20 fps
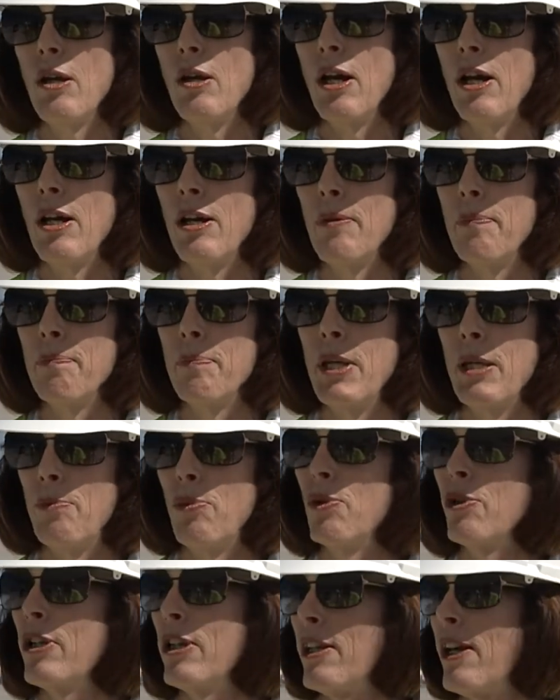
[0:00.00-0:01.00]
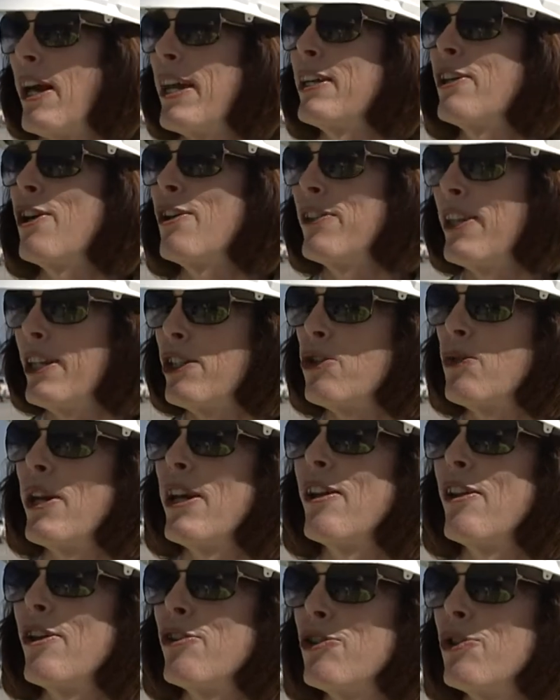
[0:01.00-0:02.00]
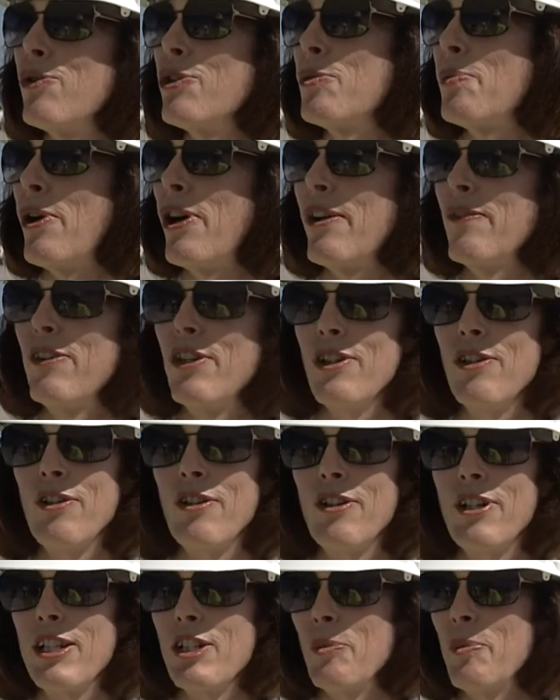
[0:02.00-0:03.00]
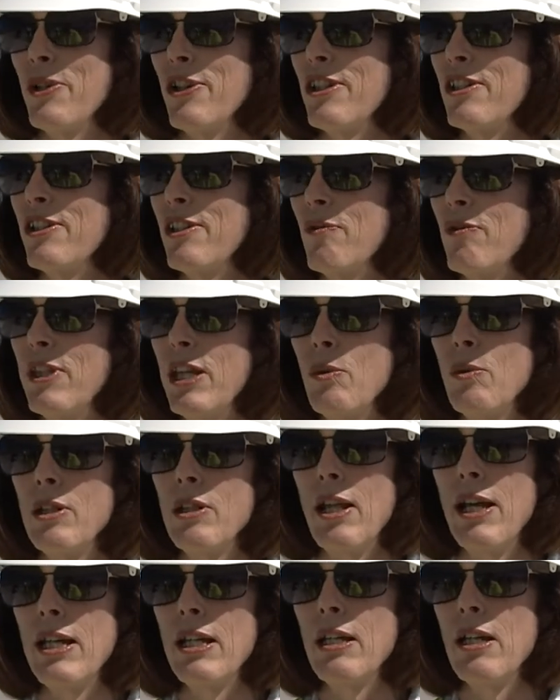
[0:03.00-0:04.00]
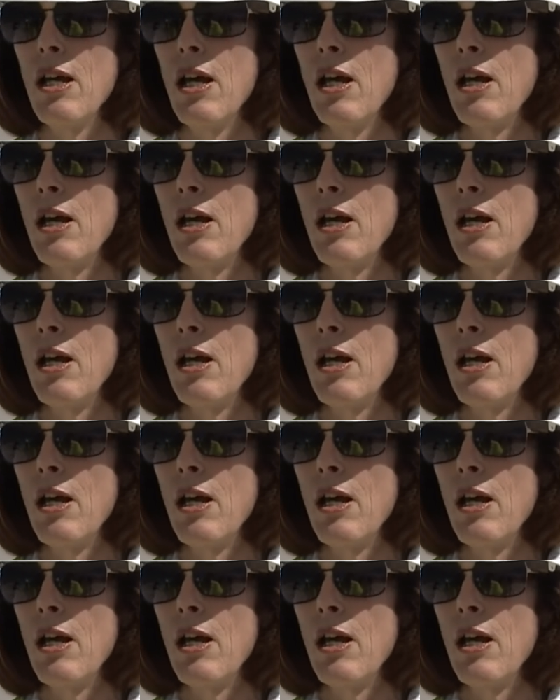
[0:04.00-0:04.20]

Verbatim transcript: Um, people could hike on that trail also as part of their experience if they would like.